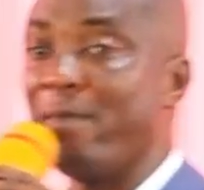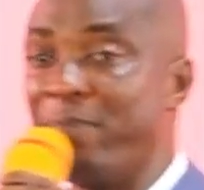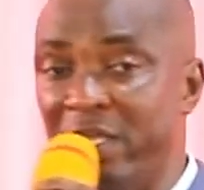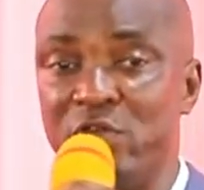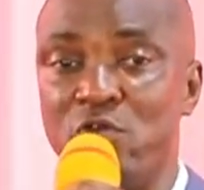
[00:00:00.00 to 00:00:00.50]
and are
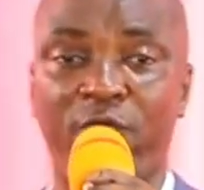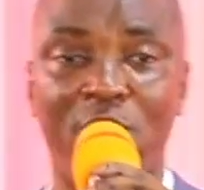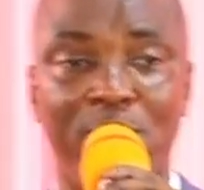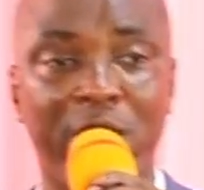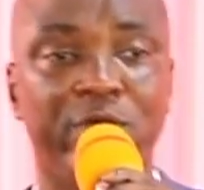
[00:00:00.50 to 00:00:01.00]
believing God
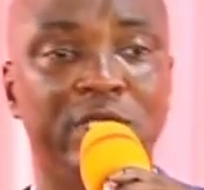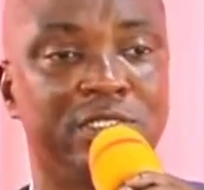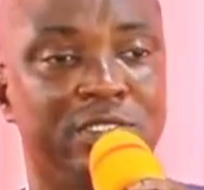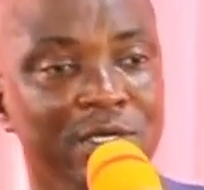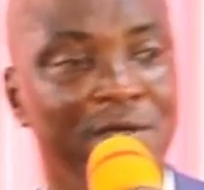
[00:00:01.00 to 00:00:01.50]
for
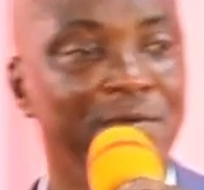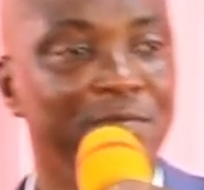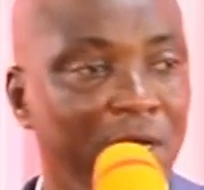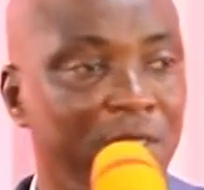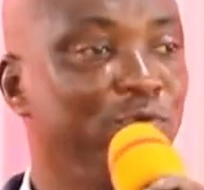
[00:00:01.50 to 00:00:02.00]
marriage,
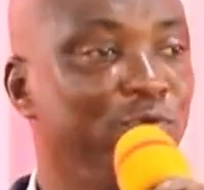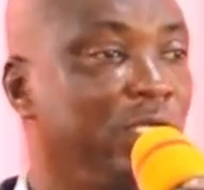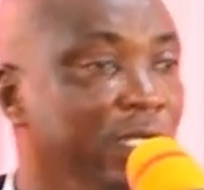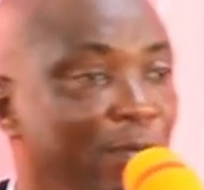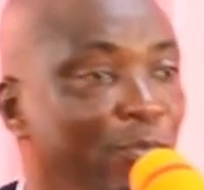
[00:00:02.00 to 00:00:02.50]
but you
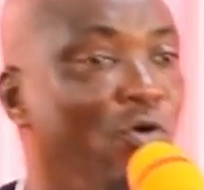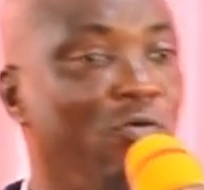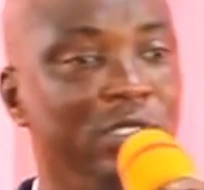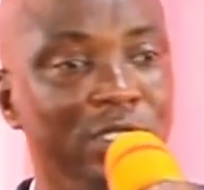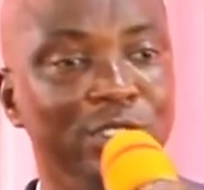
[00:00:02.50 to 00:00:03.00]
see them
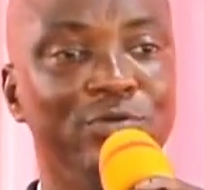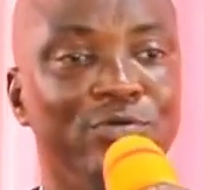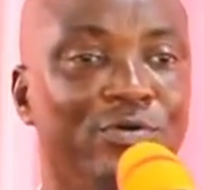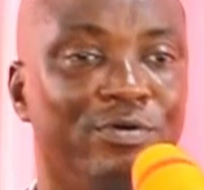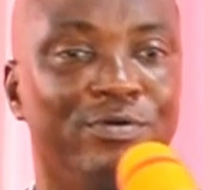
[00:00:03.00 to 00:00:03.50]
holding, you
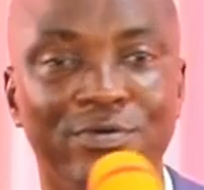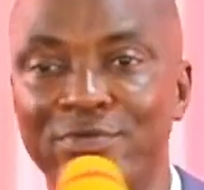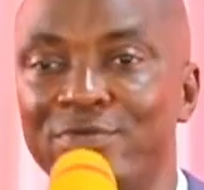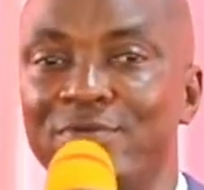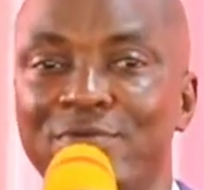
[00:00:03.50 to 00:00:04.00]

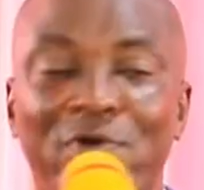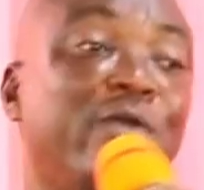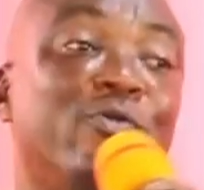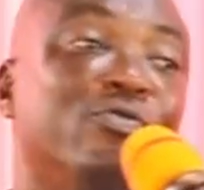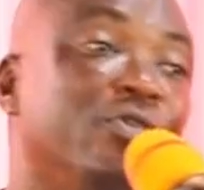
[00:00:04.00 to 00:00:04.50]
know,
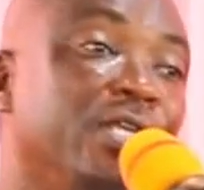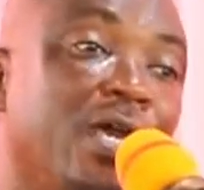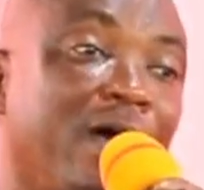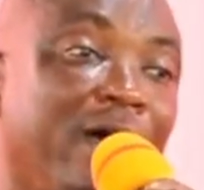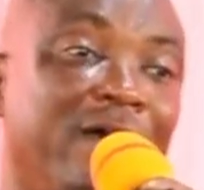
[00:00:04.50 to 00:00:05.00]
well, I don't know
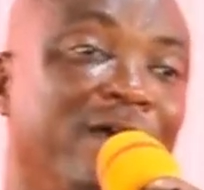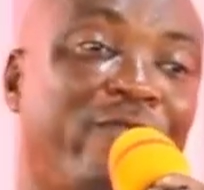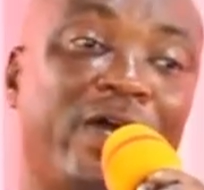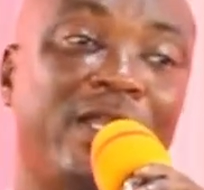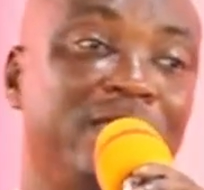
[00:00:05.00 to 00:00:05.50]
their
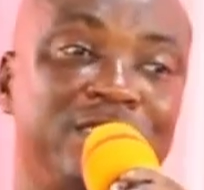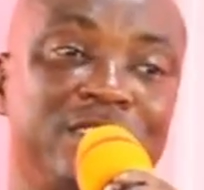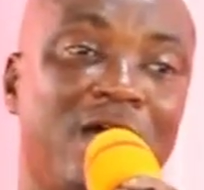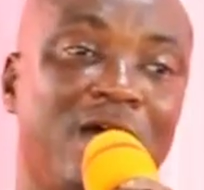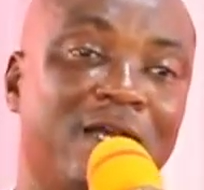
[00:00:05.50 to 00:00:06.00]

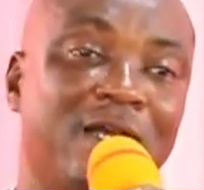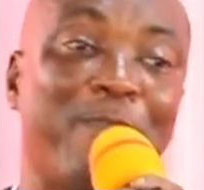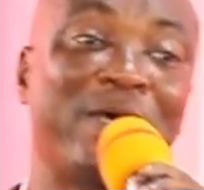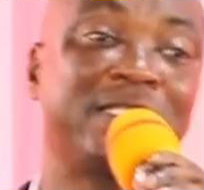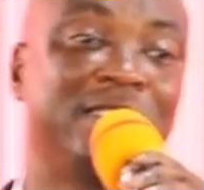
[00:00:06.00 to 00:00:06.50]
financial
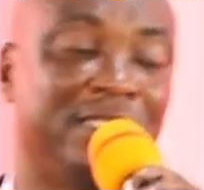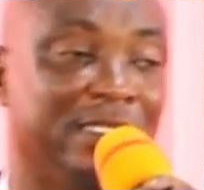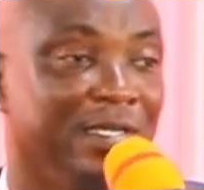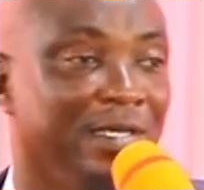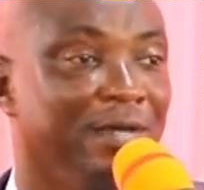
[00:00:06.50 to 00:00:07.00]

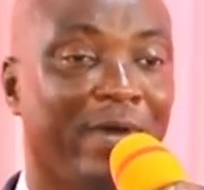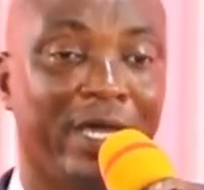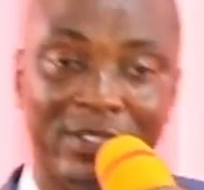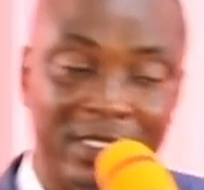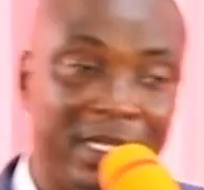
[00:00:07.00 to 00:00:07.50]
capacity.
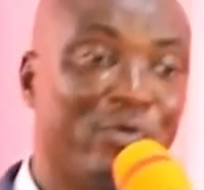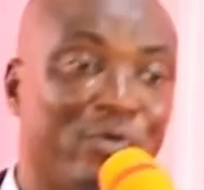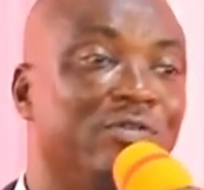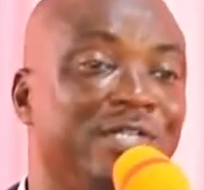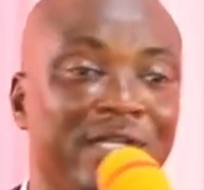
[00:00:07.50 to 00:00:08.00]
But you see them
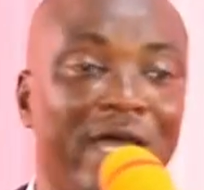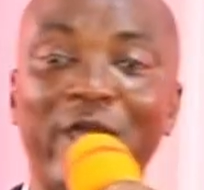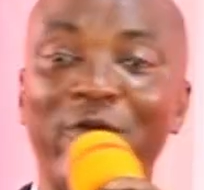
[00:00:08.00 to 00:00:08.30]
holding